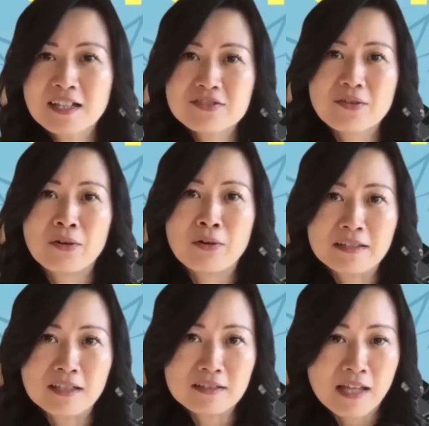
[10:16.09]
So I
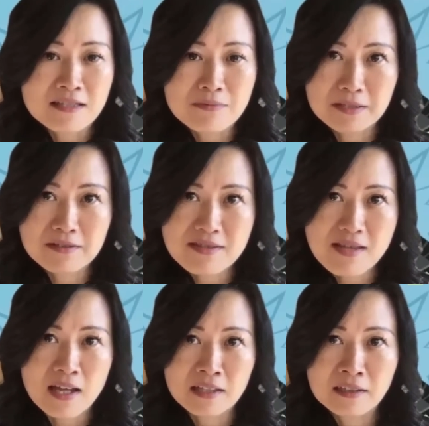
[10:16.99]
think that's being
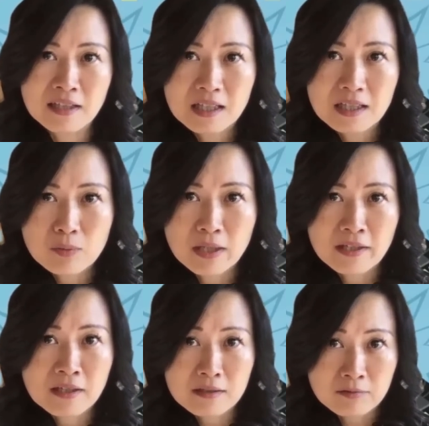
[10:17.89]
said, when
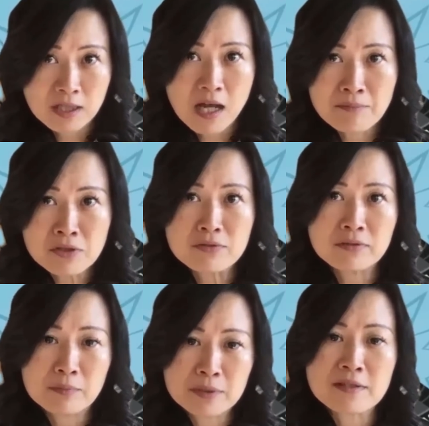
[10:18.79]
it comes
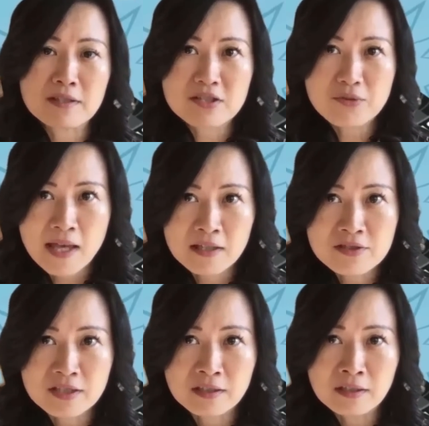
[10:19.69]
to the business
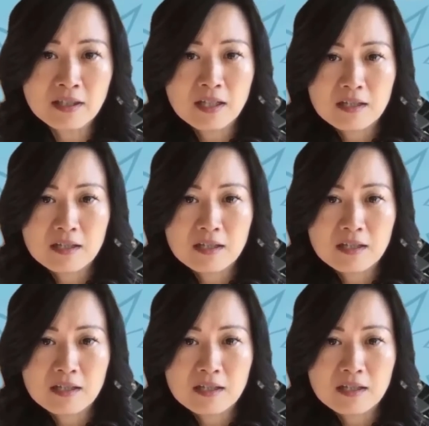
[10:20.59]
strategy,